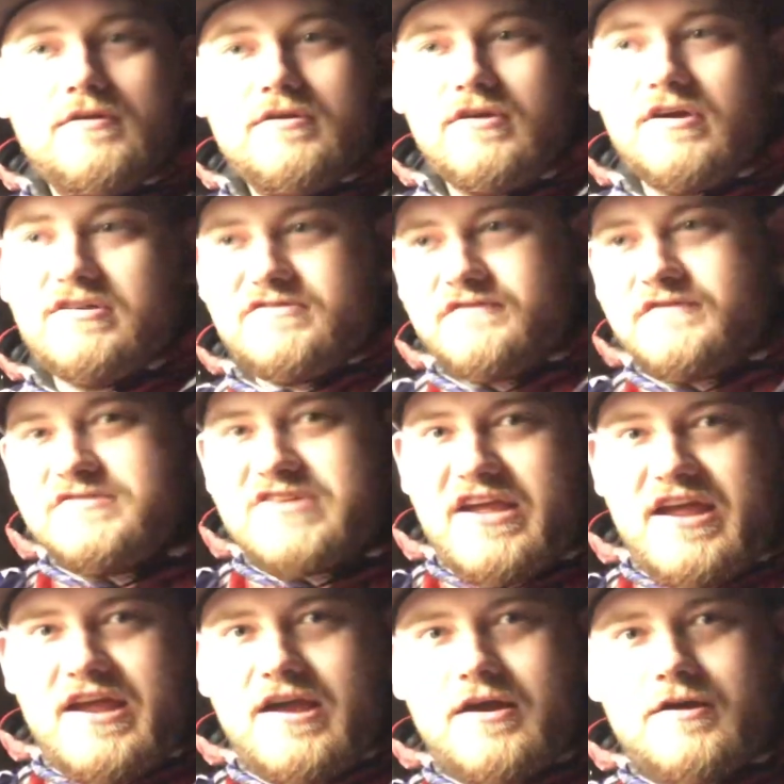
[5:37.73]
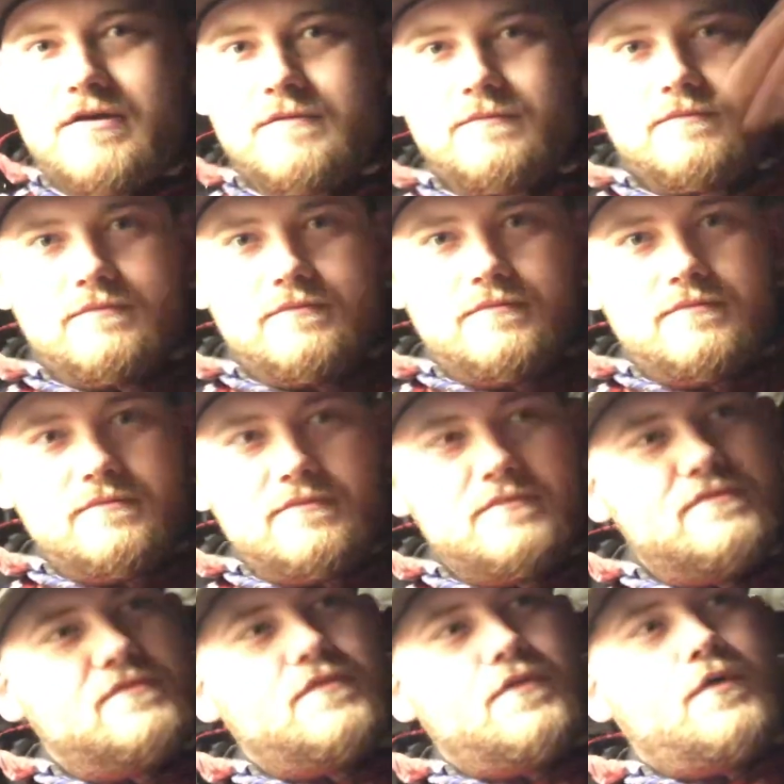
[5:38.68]
Controversy here.
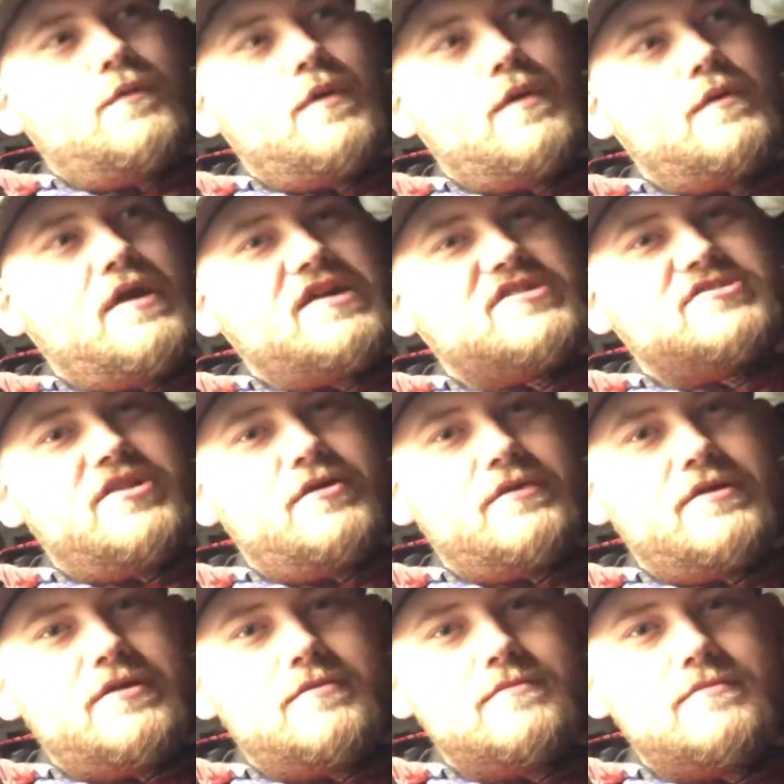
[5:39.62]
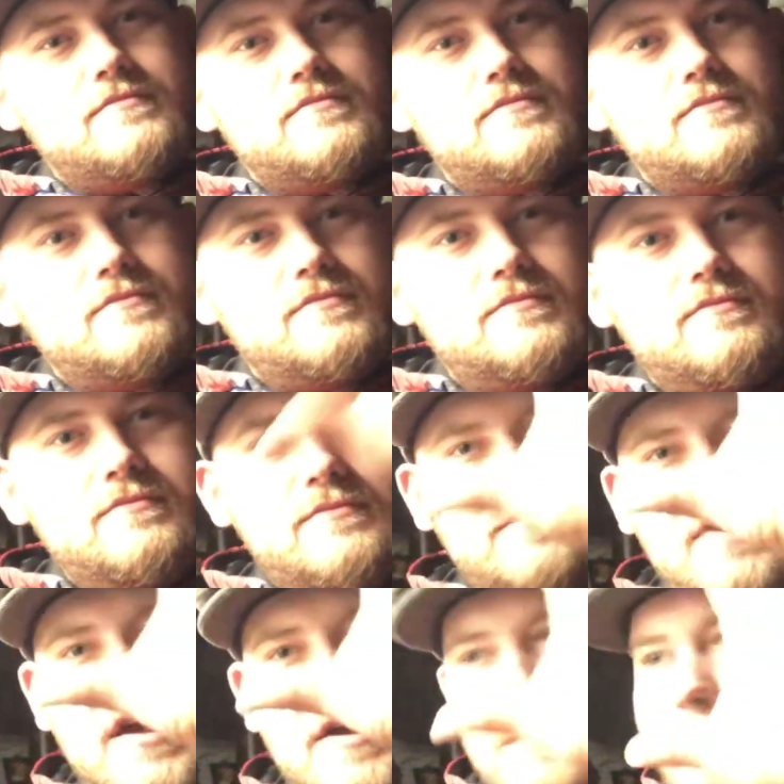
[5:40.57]
What we're actually doing. Yeah.